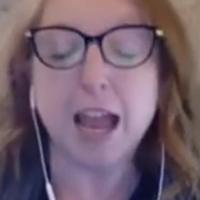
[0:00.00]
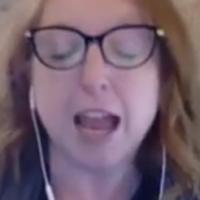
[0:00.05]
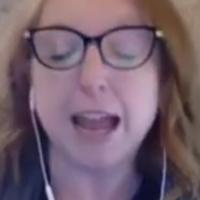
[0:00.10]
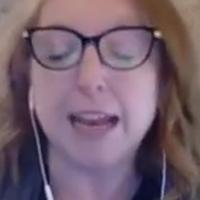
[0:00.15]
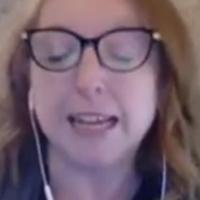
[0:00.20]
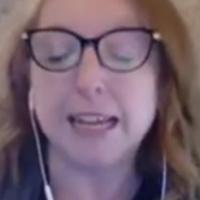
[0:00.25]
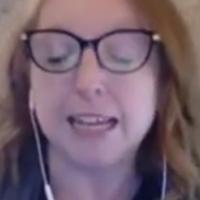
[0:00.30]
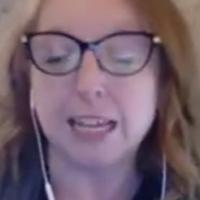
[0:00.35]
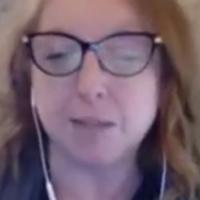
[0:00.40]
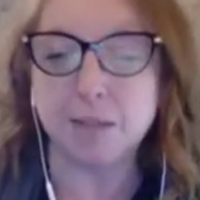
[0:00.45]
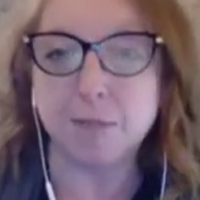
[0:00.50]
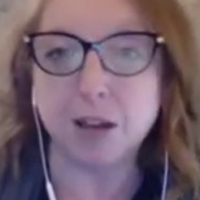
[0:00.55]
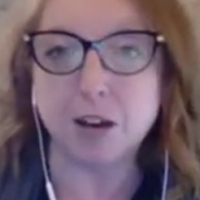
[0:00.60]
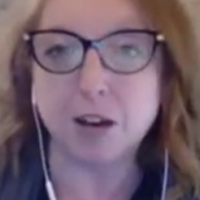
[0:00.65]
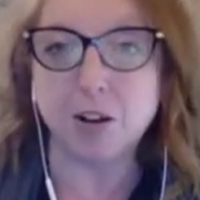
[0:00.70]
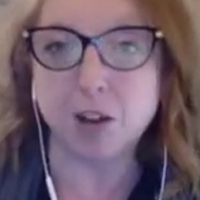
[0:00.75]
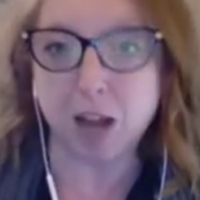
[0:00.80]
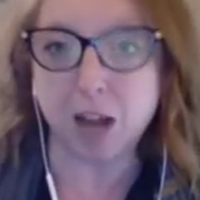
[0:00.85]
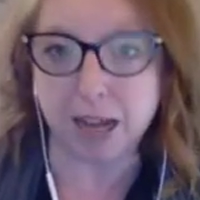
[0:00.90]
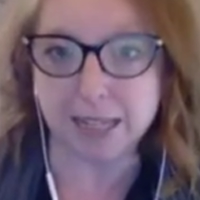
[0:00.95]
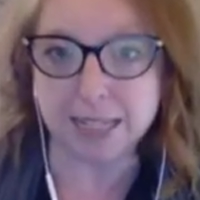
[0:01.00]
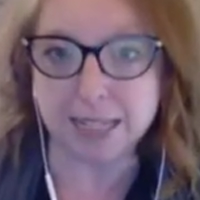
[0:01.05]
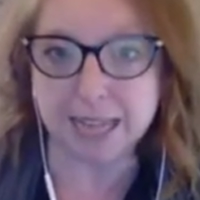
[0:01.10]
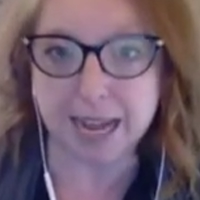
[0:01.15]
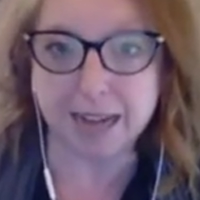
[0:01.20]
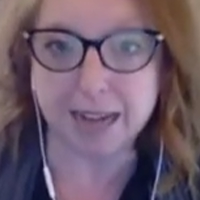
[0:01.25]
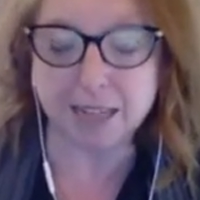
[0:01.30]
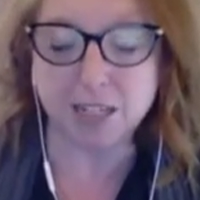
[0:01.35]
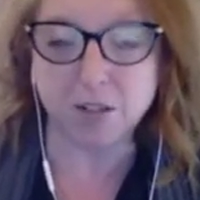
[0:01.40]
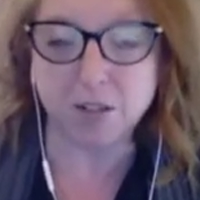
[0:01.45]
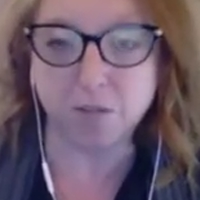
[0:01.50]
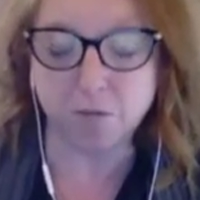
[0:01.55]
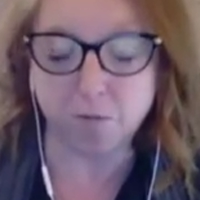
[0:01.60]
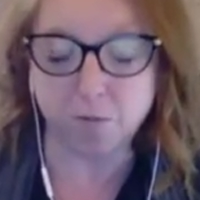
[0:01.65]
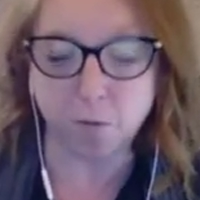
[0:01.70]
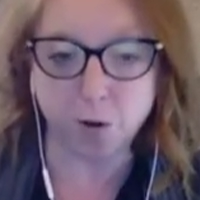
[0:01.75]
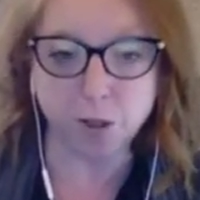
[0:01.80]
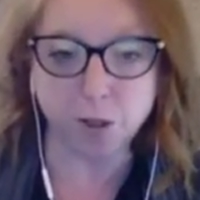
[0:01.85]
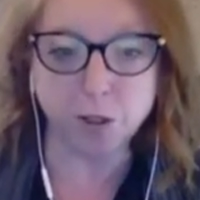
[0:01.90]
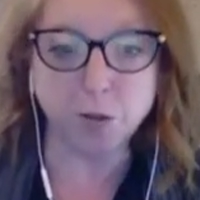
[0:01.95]
an email contact
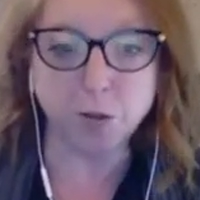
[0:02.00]
for